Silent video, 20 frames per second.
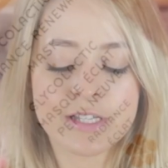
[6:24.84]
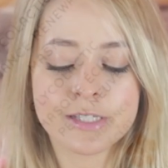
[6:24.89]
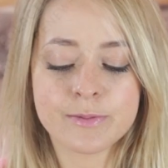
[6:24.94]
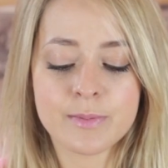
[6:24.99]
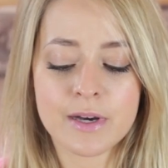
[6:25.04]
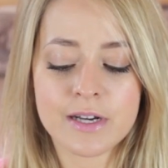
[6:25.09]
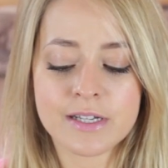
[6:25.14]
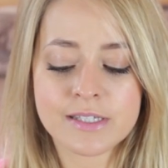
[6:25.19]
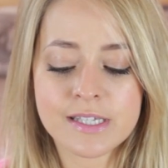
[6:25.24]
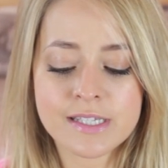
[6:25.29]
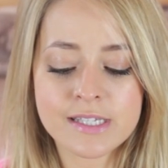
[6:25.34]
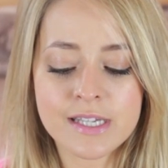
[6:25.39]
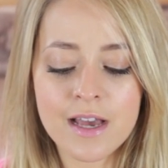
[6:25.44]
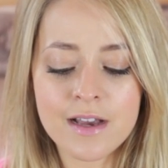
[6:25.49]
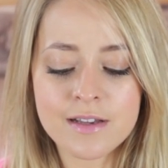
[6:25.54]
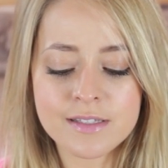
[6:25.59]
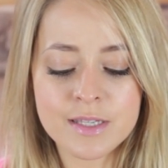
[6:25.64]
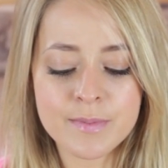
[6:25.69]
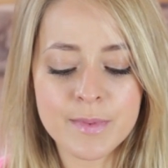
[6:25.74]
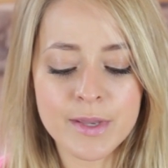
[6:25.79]
this mask. It's
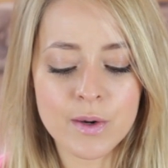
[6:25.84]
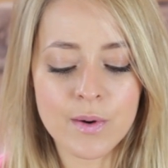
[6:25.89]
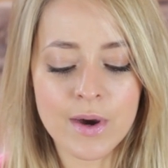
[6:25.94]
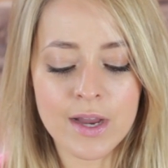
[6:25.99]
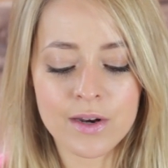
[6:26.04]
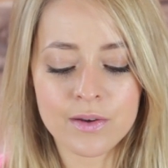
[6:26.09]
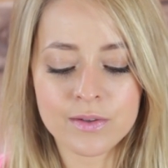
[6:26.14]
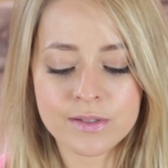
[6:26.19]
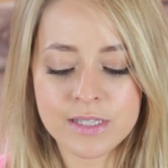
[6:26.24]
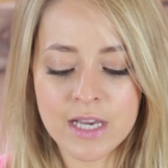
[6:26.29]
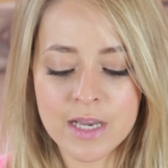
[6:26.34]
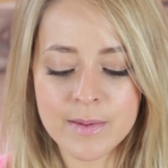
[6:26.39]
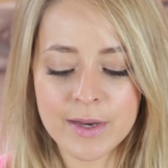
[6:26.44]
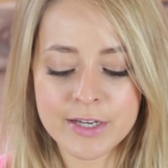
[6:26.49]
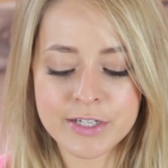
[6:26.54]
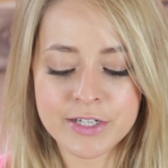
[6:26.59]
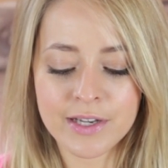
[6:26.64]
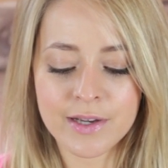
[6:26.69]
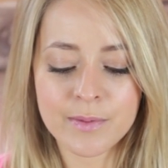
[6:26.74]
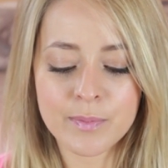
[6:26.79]
lasted me quite a long time,
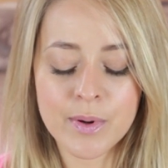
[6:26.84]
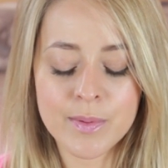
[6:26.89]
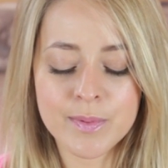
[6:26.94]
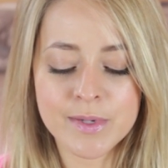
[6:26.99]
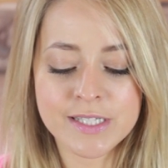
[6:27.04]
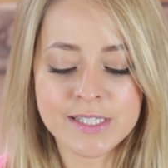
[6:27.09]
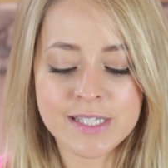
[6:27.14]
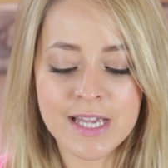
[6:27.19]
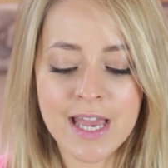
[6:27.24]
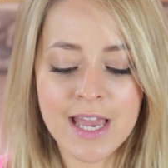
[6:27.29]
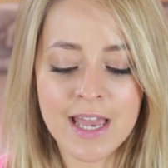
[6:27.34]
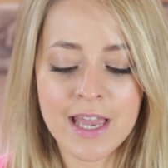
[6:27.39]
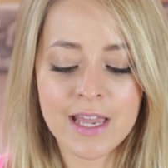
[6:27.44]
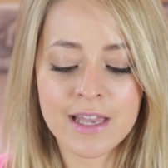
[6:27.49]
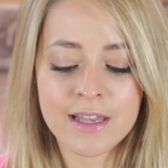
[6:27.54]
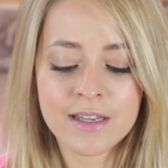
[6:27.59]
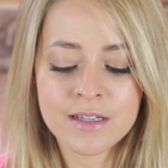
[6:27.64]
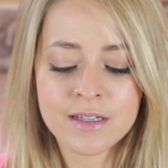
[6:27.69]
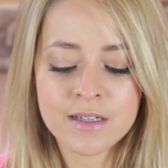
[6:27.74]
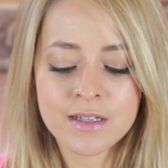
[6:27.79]
actually. I'd probably
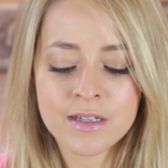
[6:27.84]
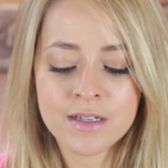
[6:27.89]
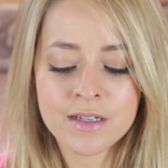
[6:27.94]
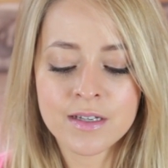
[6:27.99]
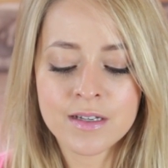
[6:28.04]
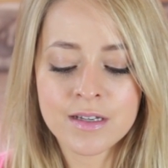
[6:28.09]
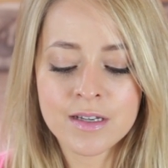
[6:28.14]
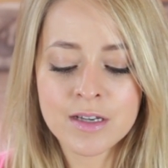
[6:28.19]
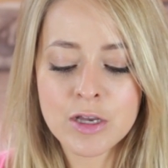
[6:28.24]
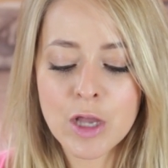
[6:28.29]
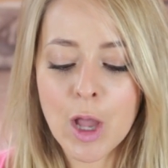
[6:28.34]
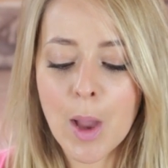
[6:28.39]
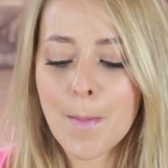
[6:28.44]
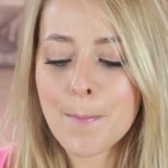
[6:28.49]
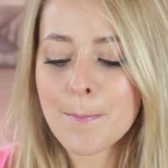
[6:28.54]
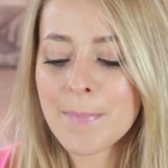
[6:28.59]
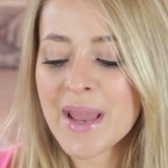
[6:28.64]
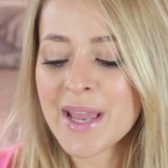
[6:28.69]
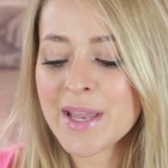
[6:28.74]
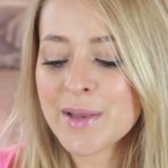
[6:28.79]
say
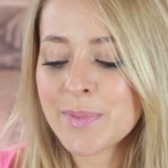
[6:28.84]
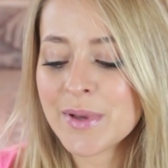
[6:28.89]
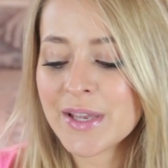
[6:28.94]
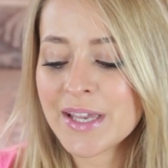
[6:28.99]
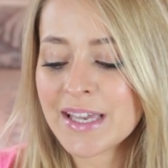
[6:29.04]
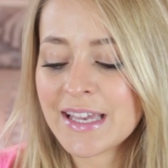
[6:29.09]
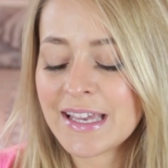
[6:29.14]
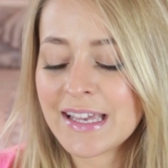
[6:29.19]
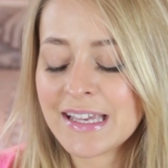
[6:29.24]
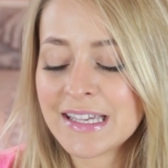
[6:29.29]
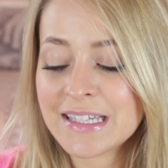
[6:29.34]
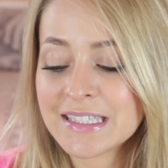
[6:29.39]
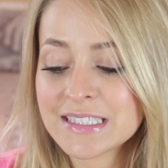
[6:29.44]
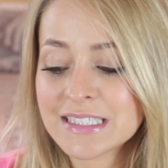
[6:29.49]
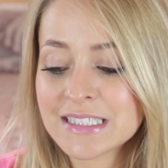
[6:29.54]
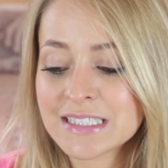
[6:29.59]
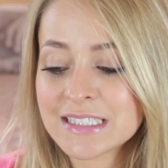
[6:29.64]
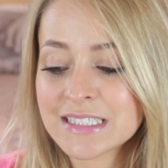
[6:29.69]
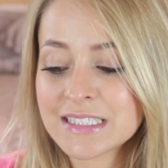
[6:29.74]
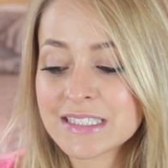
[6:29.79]
maybe
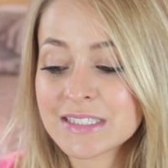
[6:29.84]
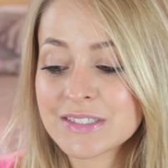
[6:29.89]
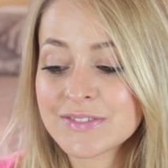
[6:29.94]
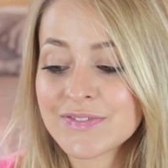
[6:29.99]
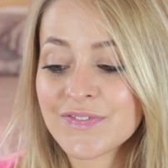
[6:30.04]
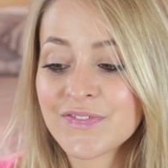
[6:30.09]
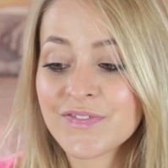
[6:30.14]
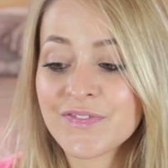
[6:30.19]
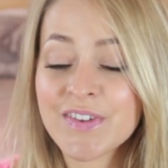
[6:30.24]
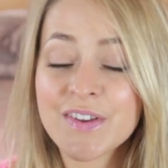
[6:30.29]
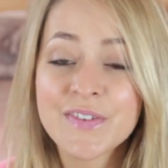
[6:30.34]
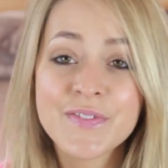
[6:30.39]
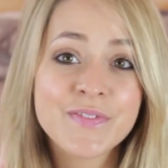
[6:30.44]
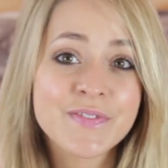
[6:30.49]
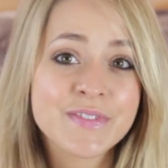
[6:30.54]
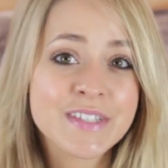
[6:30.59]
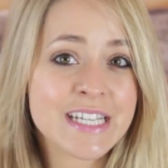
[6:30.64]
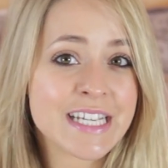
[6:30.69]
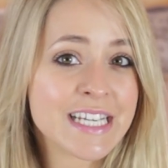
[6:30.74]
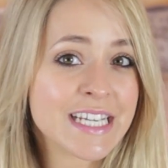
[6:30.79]

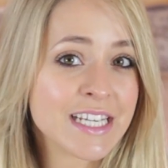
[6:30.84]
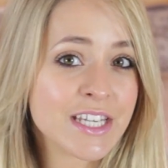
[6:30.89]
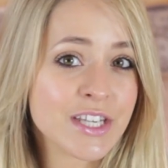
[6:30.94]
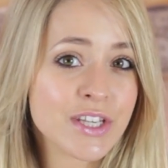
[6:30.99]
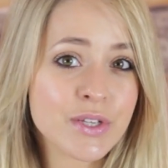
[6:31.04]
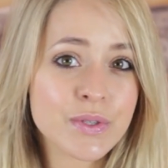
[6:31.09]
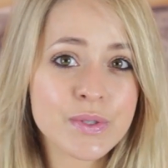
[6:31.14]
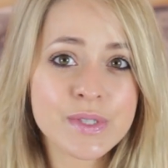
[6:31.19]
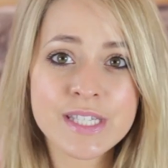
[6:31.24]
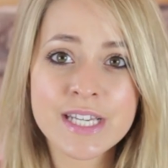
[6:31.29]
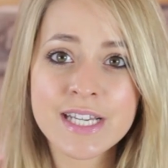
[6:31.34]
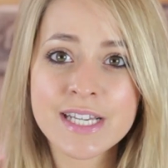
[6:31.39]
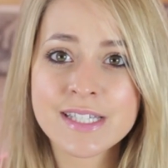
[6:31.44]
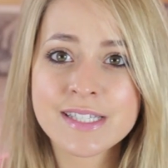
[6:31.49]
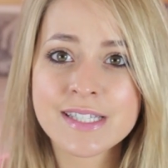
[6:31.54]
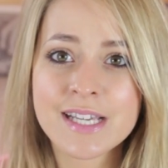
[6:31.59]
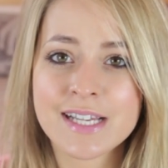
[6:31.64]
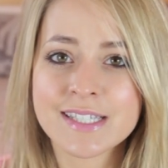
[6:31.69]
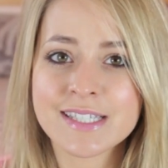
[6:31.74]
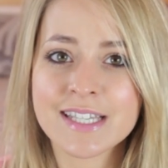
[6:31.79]
15
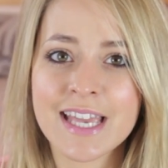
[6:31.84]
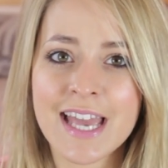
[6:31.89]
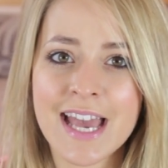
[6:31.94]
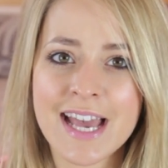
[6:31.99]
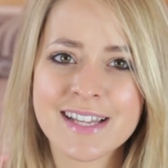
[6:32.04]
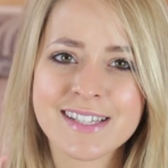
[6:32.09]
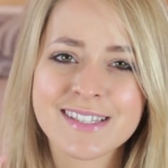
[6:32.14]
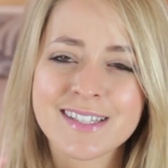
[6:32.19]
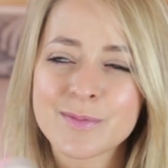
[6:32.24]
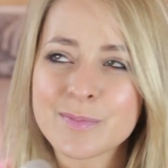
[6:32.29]
uses as a guess.